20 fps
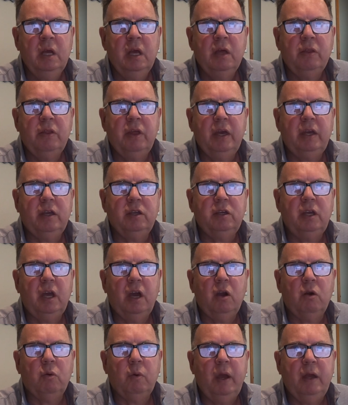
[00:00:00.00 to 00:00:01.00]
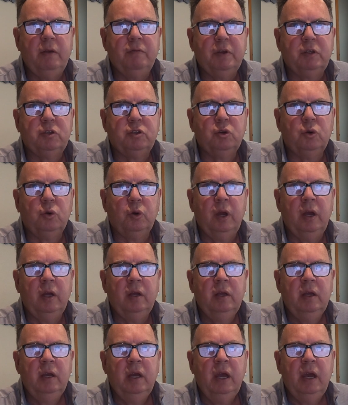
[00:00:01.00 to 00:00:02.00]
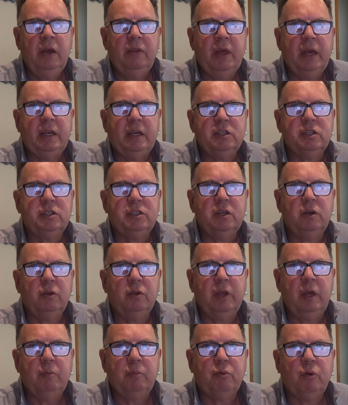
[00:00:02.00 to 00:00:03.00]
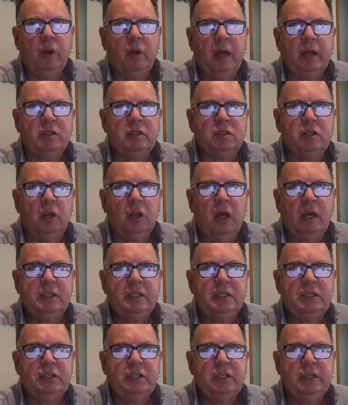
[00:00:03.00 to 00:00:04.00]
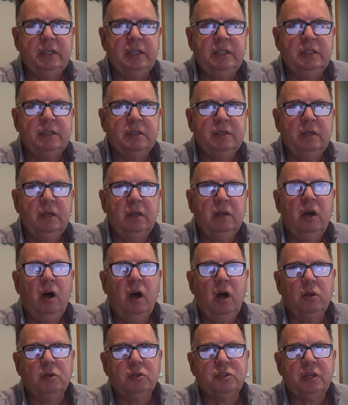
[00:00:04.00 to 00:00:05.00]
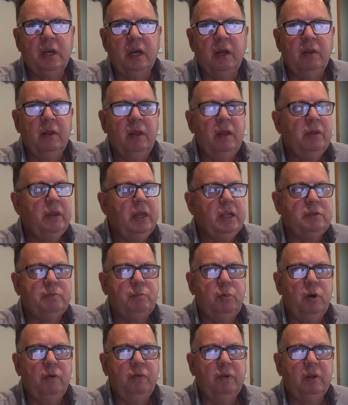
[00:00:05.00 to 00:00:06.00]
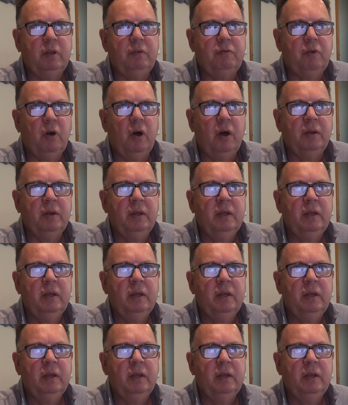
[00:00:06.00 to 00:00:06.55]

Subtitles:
they can go around Victoria and they can sell their products to licensees, wholesale. That's perfectly fine.